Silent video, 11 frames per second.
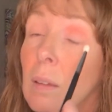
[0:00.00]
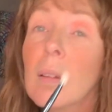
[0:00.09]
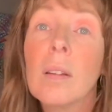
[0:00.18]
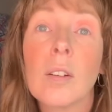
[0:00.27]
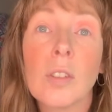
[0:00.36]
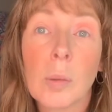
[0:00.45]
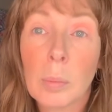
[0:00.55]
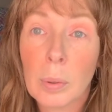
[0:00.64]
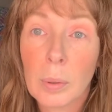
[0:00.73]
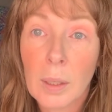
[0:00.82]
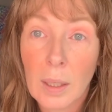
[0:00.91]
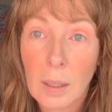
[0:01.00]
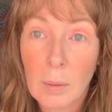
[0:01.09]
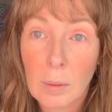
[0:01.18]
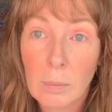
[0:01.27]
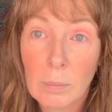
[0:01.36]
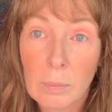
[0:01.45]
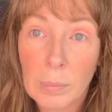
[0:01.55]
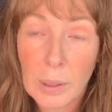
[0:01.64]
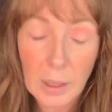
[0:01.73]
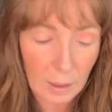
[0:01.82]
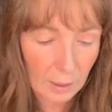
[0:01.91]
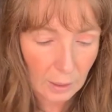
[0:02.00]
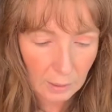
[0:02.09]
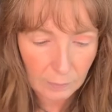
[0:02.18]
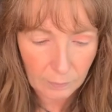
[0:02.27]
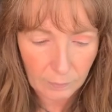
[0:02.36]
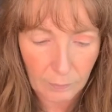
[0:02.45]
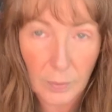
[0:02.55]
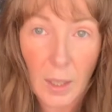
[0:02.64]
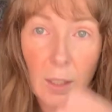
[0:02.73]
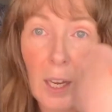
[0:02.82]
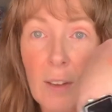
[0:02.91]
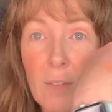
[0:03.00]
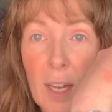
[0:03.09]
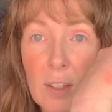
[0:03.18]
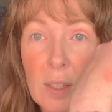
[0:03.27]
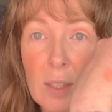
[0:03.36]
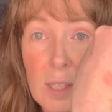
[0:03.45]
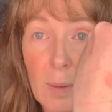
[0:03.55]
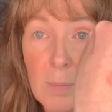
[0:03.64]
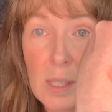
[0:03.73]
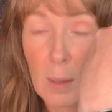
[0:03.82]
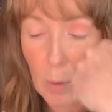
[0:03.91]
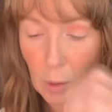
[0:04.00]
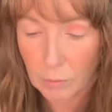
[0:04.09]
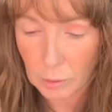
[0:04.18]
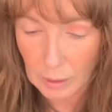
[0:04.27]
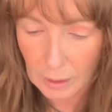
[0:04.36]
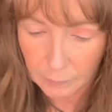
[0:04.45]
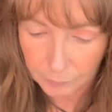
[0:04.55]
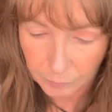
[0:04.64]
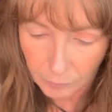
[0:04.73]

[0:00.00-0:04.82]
Such a pretty, pretty colour. And I have actually tapped some off already.